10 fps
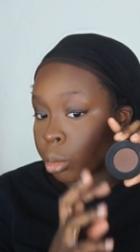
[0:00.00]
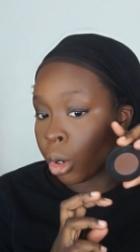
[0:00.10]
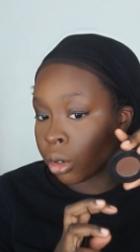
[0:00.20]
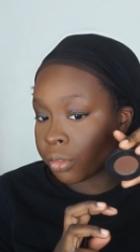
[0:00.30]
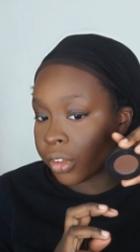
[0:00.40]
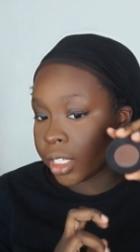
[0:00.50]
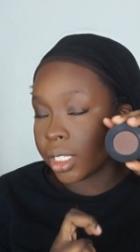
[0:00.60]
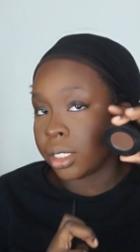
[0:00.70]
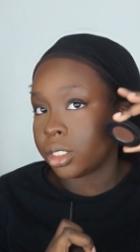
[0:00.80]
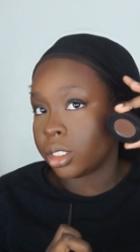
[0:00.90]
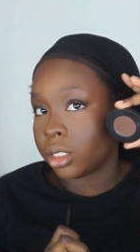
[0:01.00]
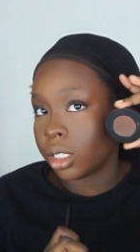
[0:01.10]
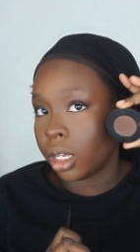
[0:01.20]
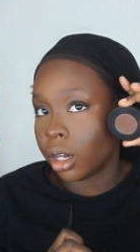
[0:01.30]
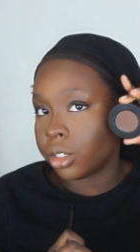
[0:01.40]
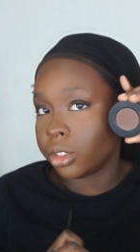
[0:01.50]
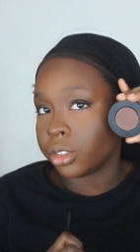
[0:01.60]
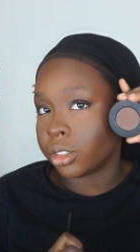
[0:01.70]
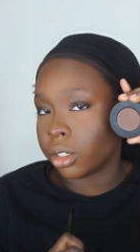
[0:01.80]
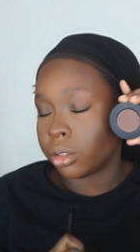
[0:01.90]
perfect, it's just the
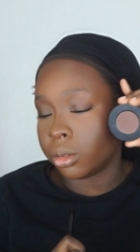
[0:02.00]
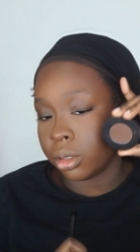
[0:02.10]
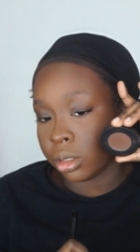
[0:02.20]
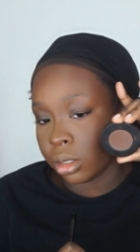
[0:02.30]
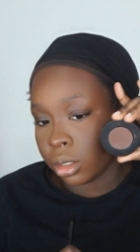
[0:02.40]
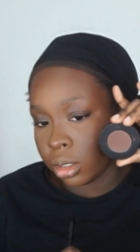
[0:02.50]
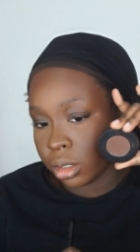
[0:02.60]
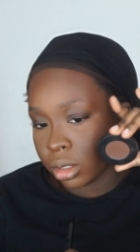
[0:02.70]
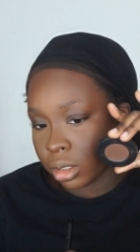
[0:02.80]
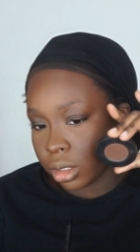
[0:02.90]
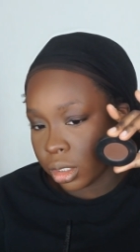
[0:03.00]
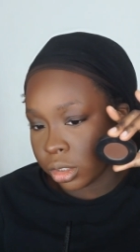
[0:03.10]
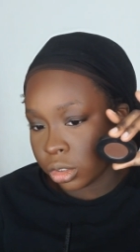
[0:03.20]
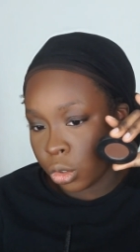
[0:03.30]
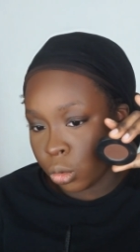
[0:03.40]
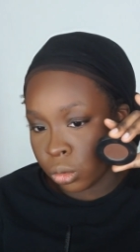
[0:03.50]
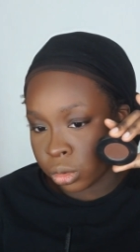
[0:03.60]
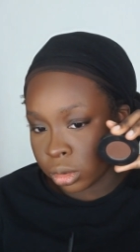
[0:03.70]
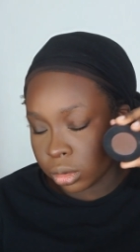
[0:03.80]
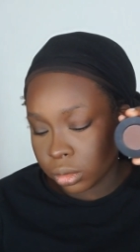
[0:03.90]
undertone is
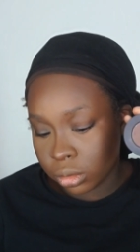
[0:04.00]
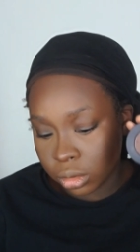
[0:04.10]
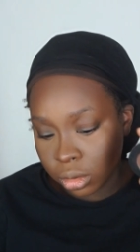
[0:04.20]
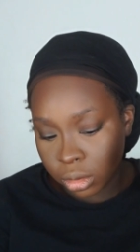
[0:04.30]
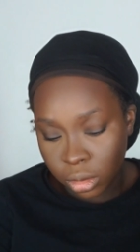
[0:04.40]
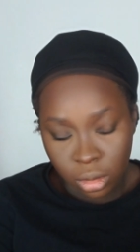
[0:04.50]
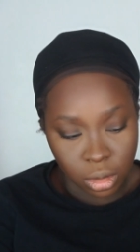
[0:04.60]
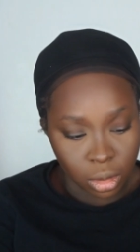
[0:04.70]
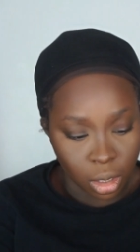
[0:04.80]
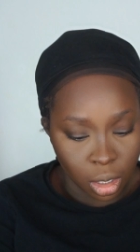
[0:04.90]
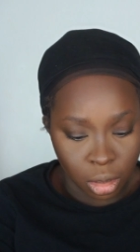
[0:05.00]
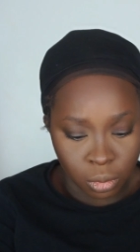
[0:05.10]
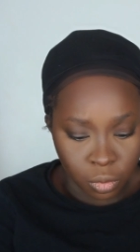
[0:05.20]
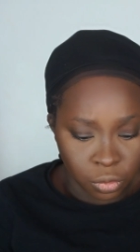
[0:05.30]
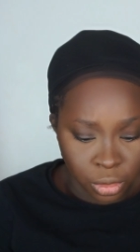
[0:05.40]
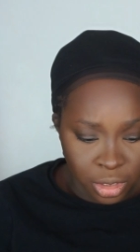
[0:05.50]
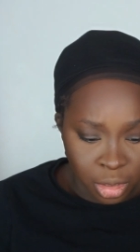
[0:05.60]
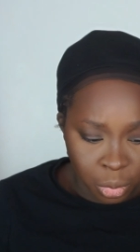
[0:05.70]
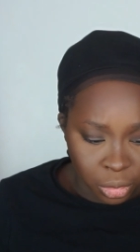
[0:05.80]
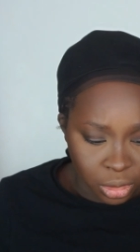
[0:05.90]
cool. For
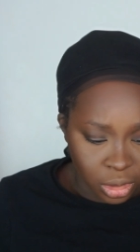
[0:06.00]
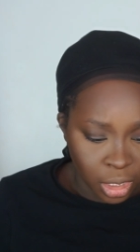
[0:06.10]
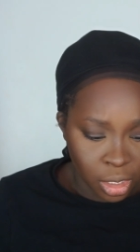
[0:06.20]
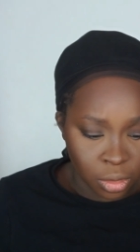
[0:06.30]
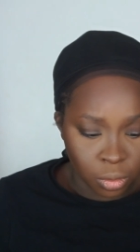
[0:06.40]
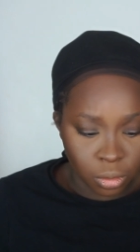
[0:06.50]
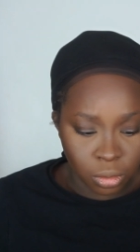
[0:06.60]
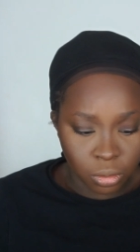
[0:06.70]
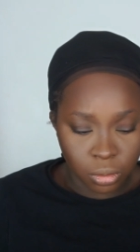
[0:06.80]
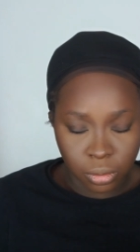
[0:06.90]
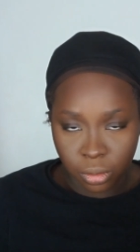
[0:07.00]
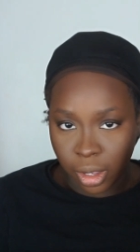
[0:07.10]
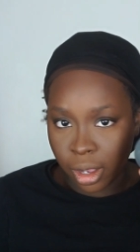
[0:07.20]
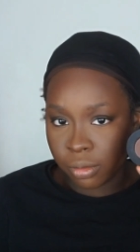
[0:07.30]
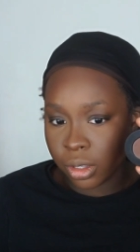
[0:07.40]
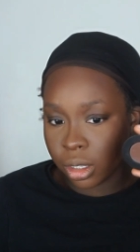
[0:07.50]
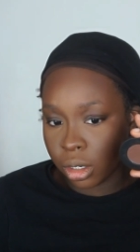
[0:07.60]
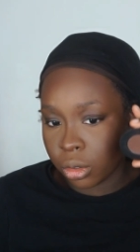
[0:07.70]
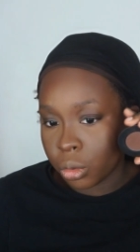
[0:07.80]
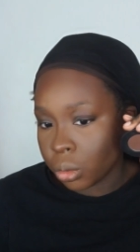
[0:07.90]
deeper skin, having a
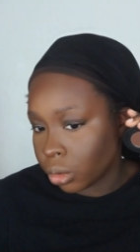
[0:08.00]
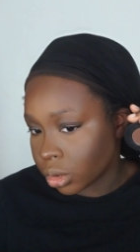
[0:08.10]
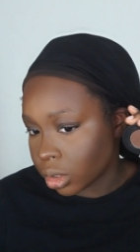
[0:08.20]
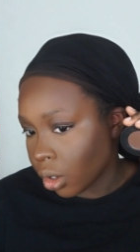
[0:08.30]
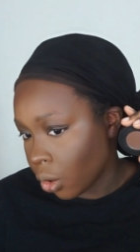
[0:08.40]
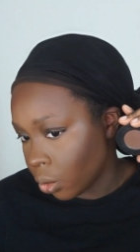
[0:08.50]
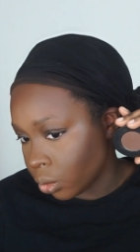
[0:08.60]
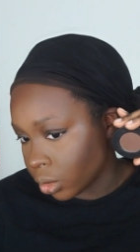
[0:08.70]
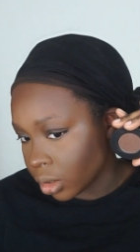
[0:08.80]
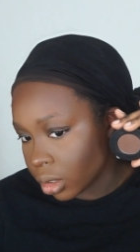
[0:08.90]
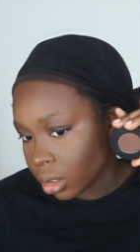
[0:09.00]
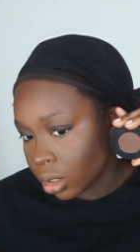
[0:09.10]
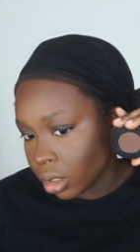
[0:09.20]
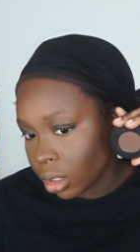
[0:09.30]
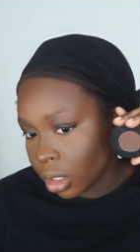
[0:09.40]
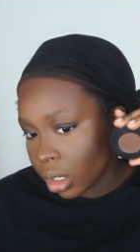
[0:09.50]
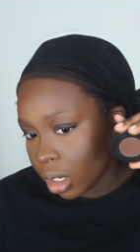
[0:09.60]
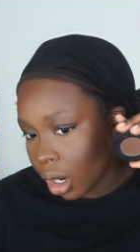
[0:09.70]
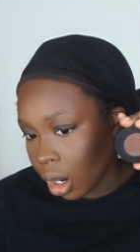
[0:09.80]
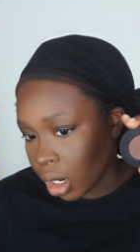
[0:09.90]
cool toned
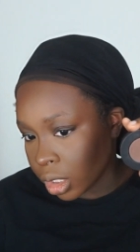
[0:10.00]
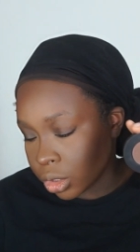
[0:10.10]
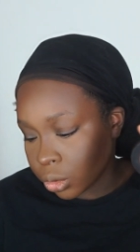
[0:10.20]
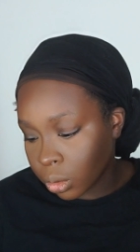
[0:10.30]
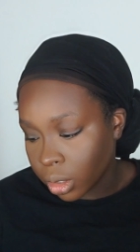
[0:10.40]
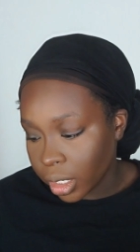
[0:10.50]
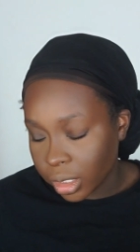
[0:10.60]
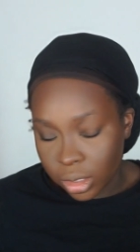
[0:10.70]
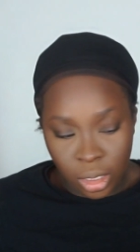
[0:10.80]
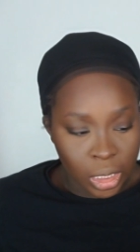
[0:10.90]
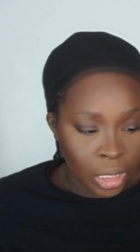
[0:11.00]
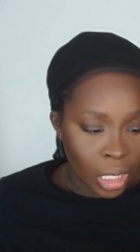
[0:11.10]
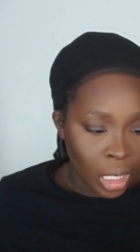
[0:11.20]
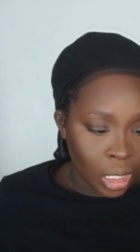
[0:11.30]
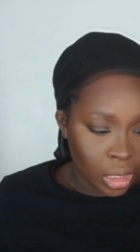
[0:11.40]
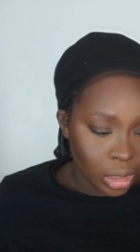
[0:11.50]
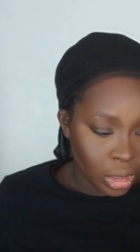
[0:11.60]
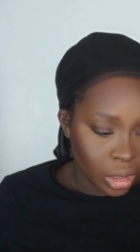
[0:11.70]
contour is not